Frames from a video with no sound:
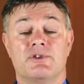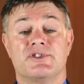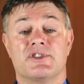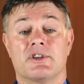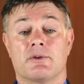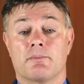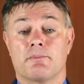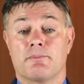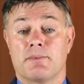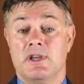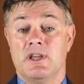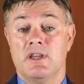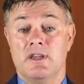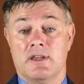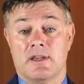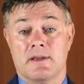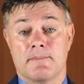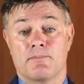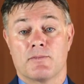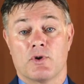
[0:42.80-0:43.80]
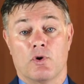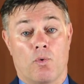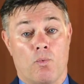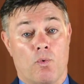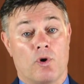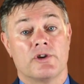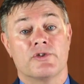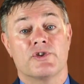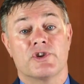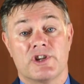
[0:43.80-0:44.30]
is the key, or
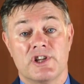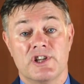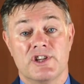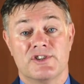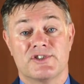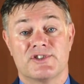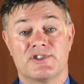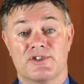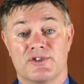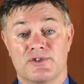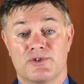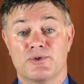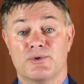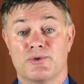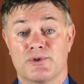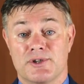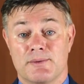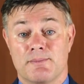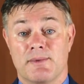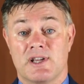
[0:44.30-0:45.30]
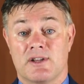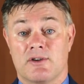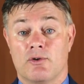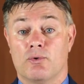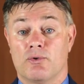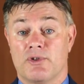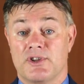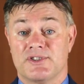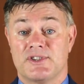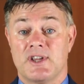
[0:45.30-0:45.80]
one of the keys to the door to make
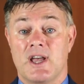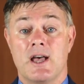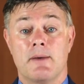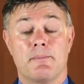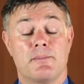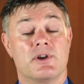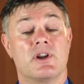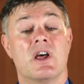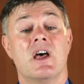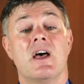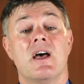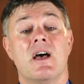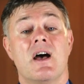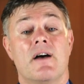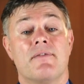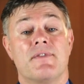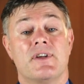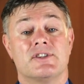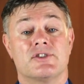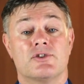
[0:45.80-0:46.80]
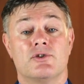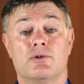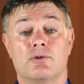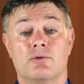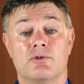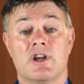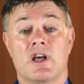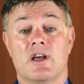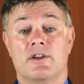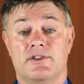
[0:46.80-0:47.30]
all this happen, and that's
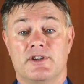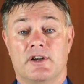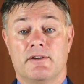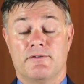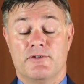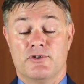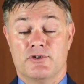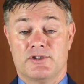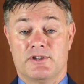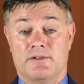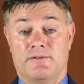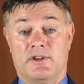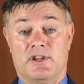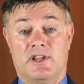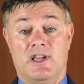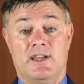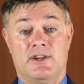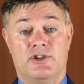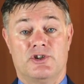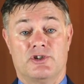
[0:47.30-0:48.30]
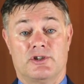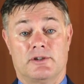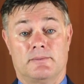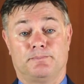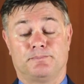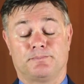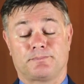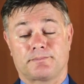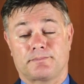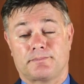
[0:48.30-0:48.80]
called diversification.
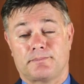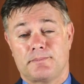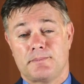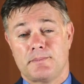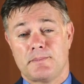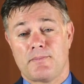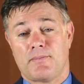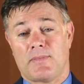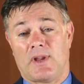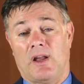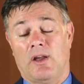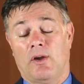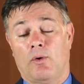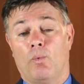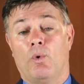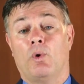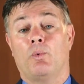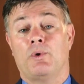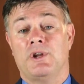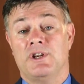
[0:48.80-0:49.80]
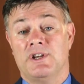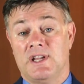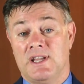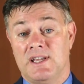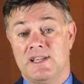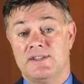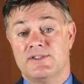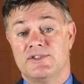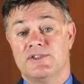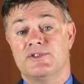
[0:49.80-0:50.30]
What we
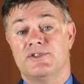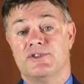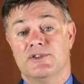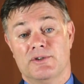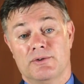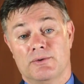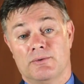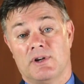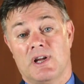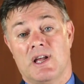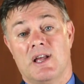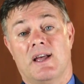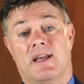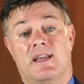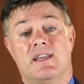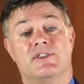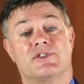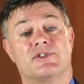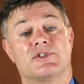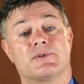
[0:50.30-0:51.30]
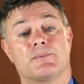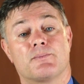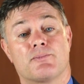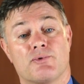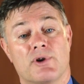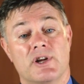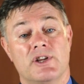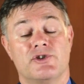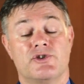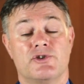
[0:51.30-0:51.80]
need to do is
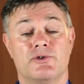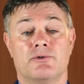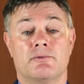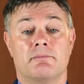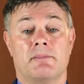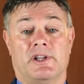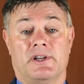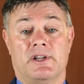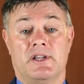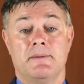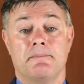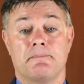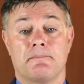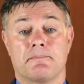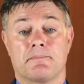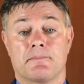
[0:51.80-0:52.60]
spread your money,